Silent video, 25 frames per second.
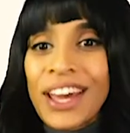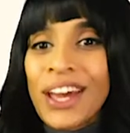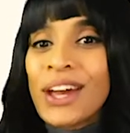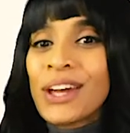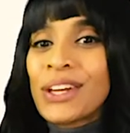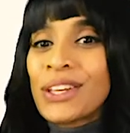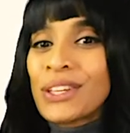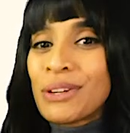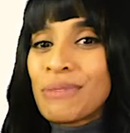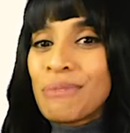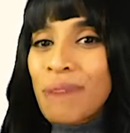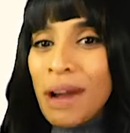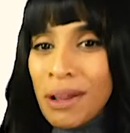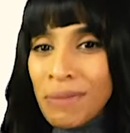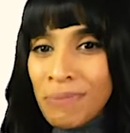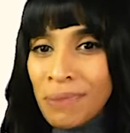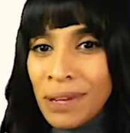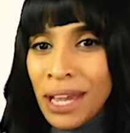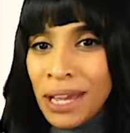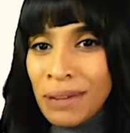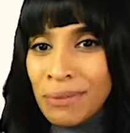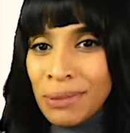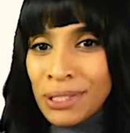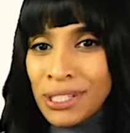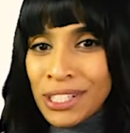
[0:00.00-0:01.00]
you might be
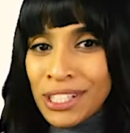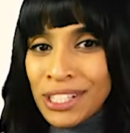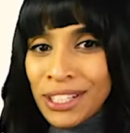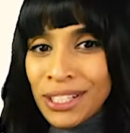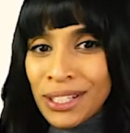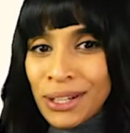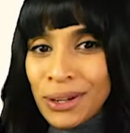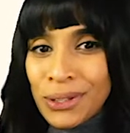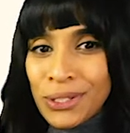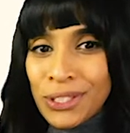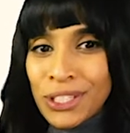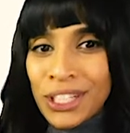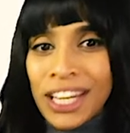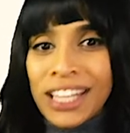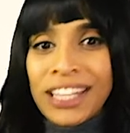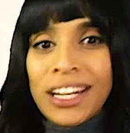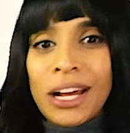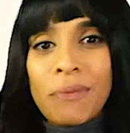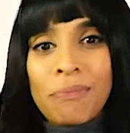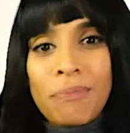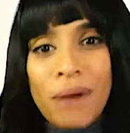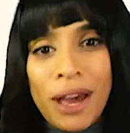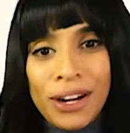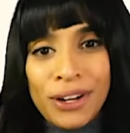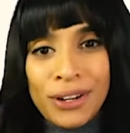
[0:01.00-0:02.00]
able to negotiate a
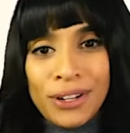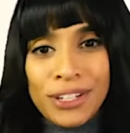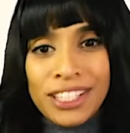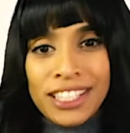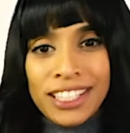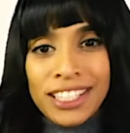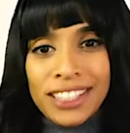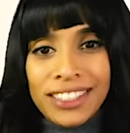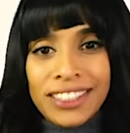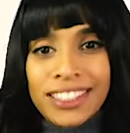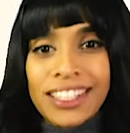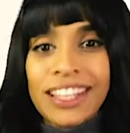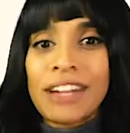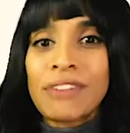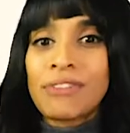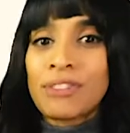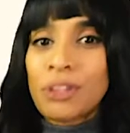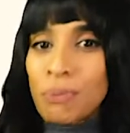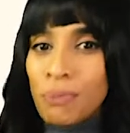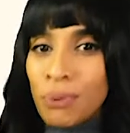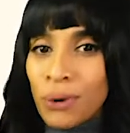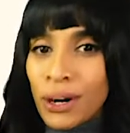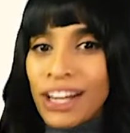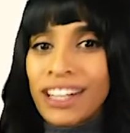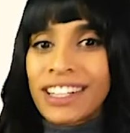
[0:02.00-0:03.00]
better deal if the
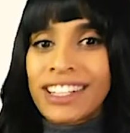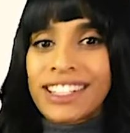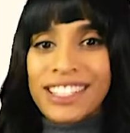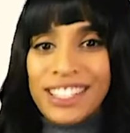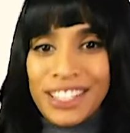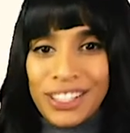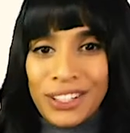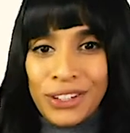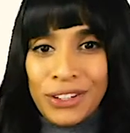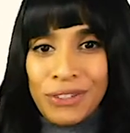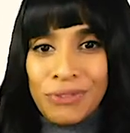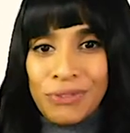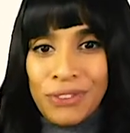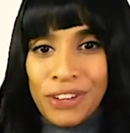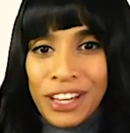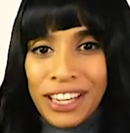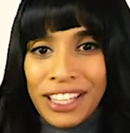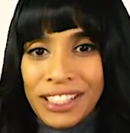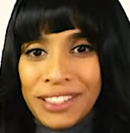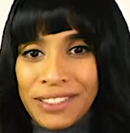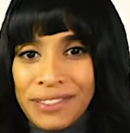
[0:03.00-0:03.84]
brand is a good fit.